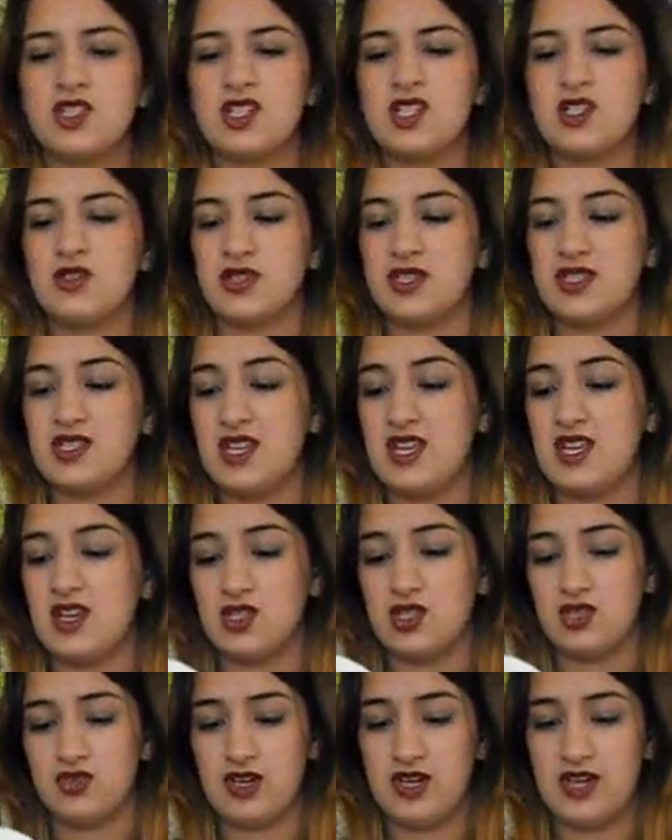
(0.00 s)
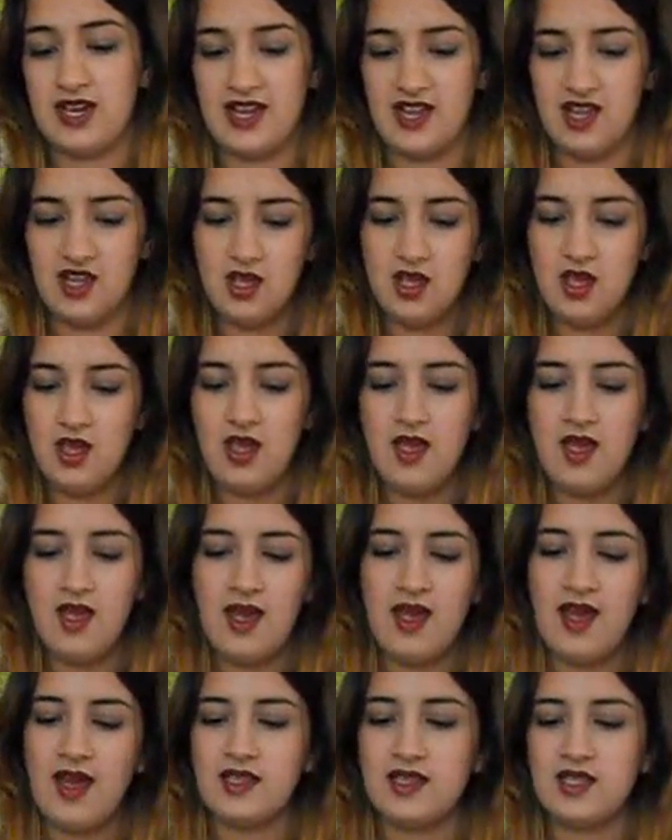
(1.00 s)
just little sneakers really.
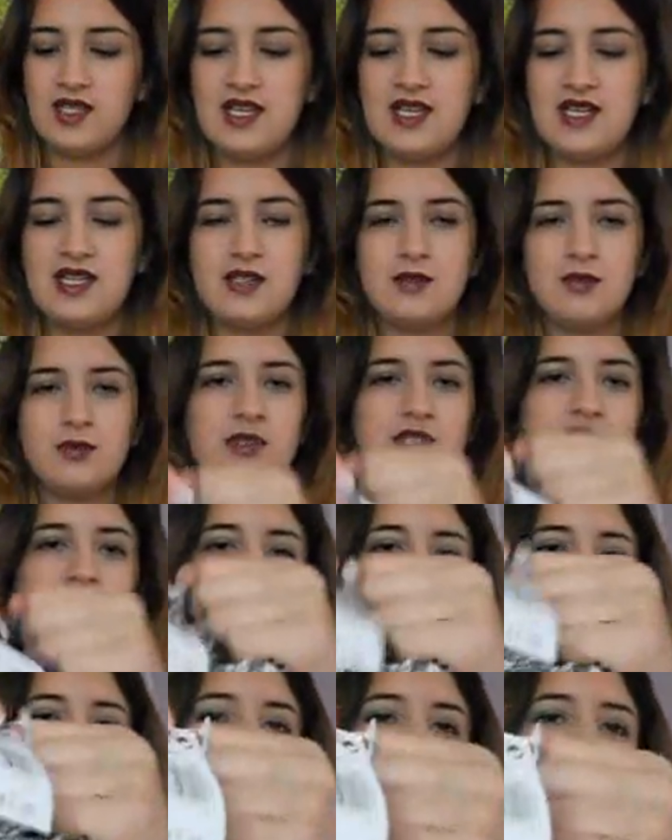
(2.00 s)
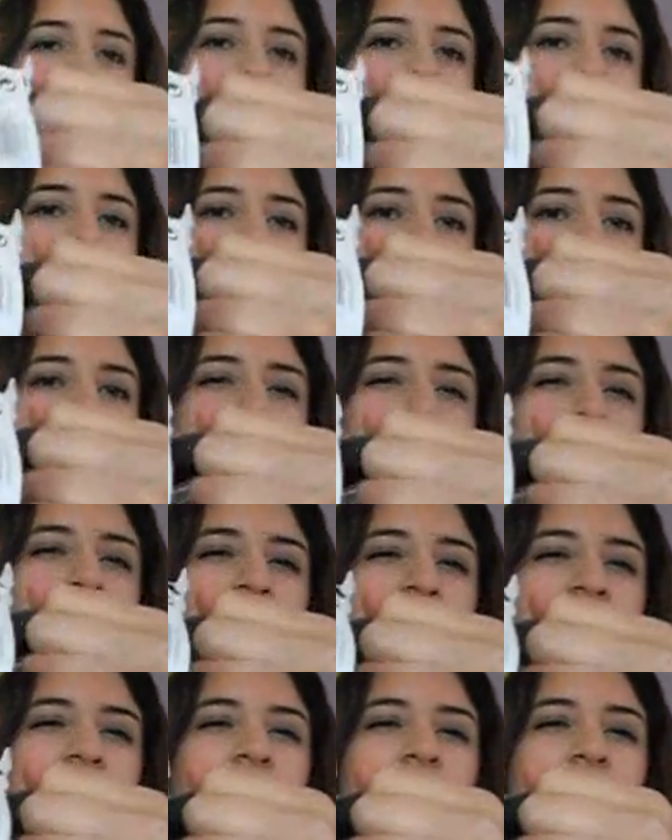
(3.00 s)
And these were
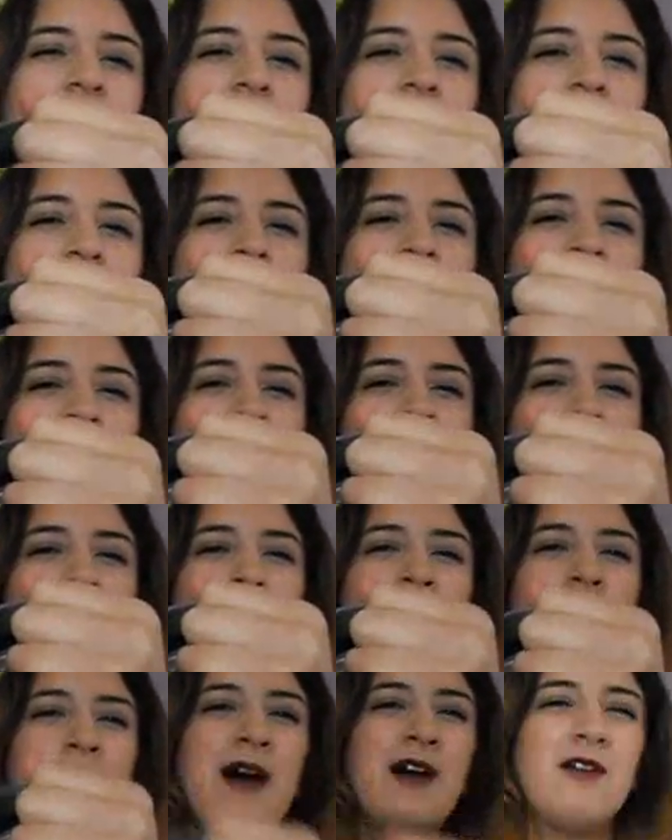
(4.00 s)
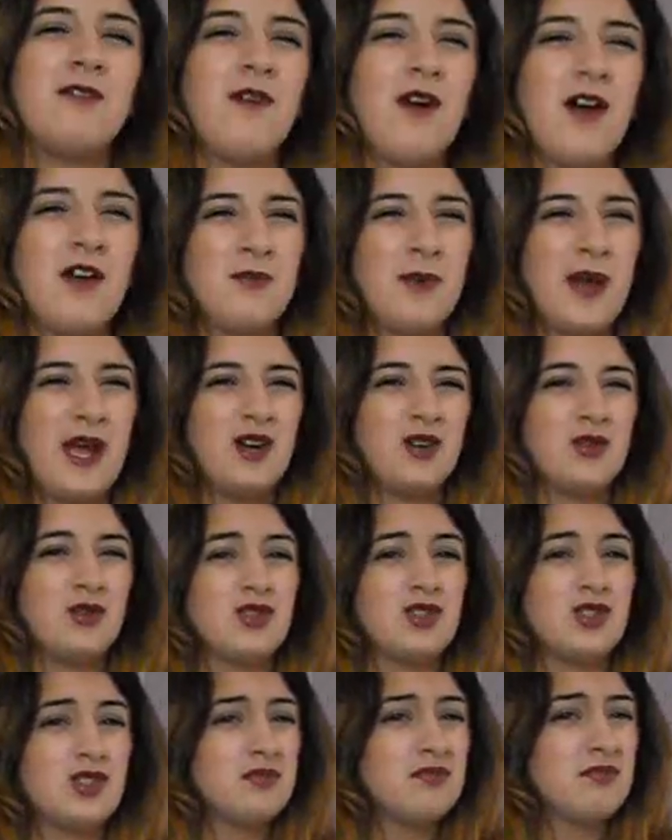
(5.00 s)
€7, which is probably about
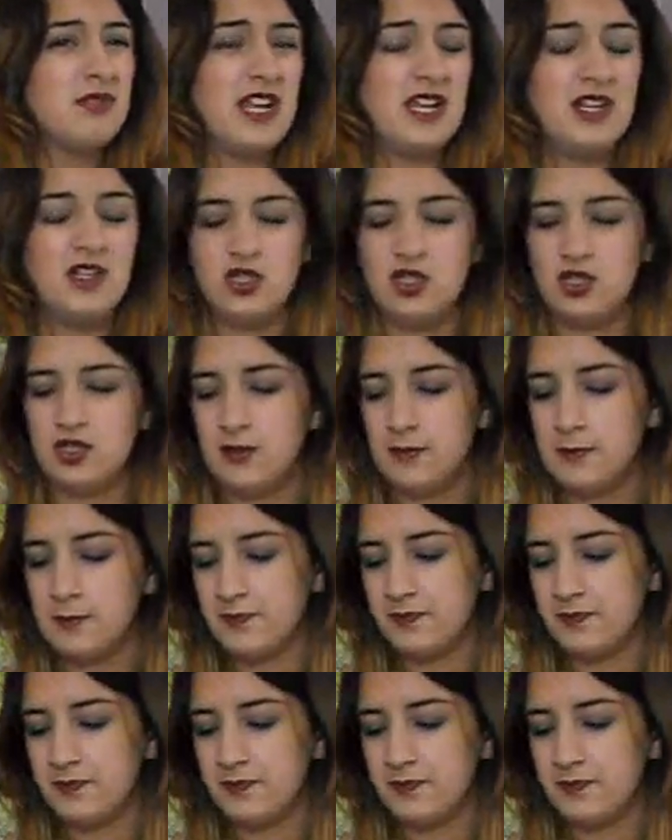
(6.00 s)
£5-ish.